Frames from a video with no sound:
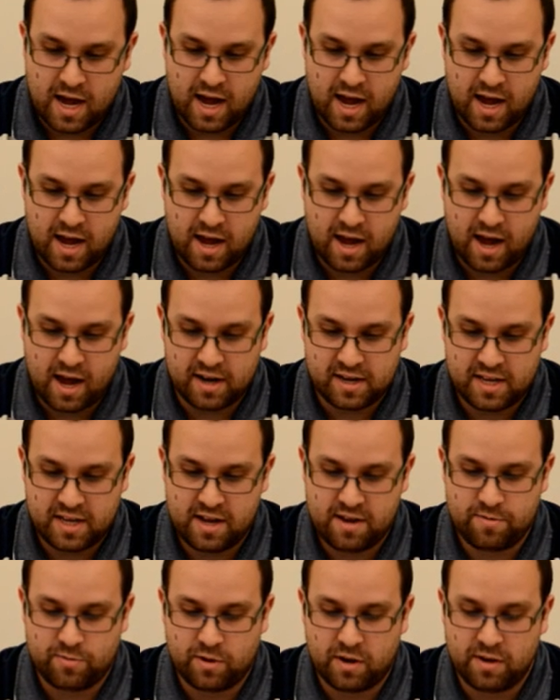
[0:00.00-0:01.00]
Uh, and
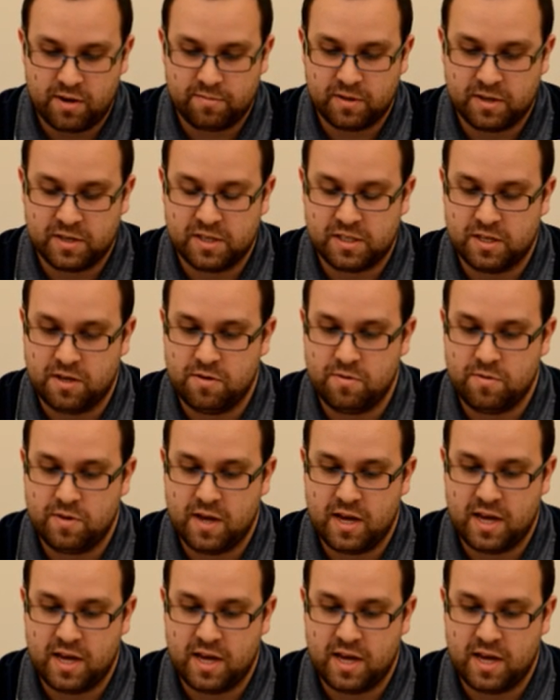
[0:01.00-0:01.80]
here, what I'm going to do